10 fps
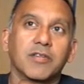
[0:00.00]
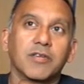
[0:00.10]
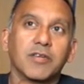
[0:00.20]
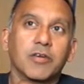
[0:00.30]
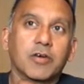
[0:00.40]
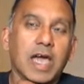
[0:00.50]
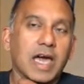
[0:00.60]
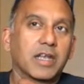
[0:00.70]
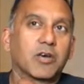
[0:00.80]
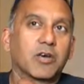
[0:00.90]
you
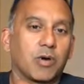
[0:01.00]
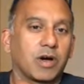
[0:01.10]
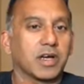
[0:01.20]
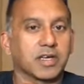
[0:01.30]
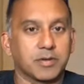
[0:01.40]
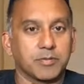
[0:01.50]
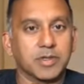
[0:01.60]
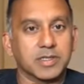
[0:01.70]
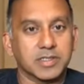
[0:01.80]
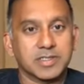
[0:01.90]
can acquire
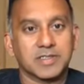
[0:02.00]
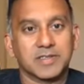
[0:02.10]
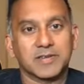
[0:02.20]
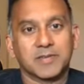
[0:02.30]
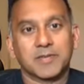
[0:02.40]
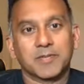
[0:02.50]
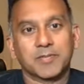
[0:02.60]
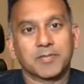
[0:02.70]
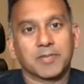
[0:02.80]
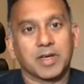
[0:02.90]
companies
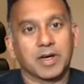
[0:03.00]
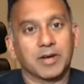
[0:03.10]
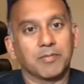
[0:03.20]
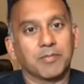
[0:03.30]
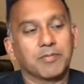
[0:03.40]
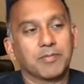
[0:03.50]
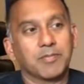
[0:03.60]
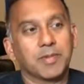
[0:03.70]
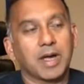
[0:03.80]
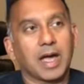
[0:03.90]

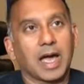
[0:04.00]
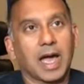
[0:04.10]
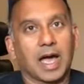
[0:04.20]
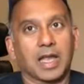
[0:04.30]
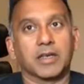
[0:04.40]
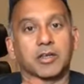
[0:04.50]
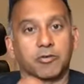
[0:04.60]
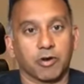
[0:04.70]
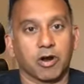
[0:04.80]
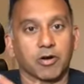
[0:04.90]
and
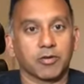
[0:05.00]
grow.